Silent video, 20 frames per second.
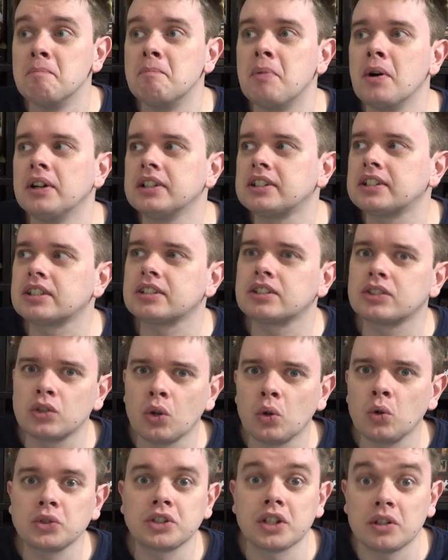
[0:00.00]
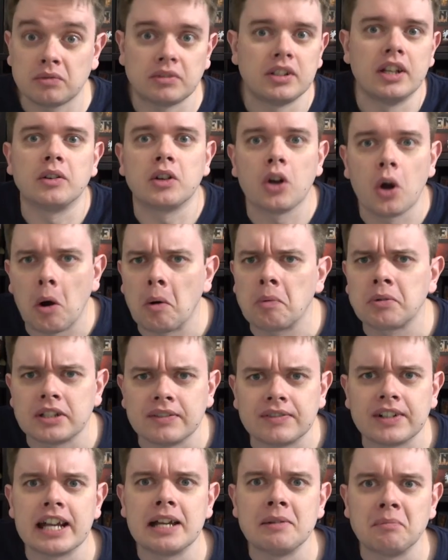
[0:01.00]
But also, yeah,
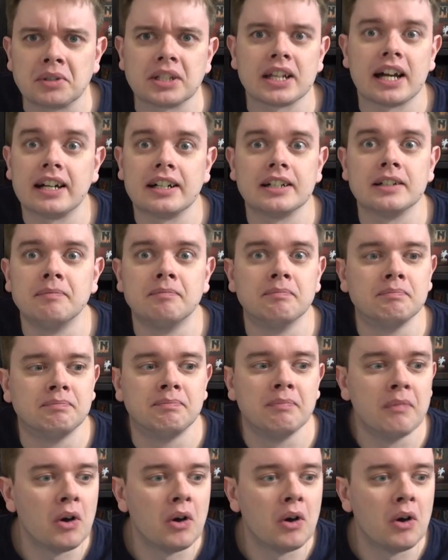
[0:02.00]
cooperative games I'm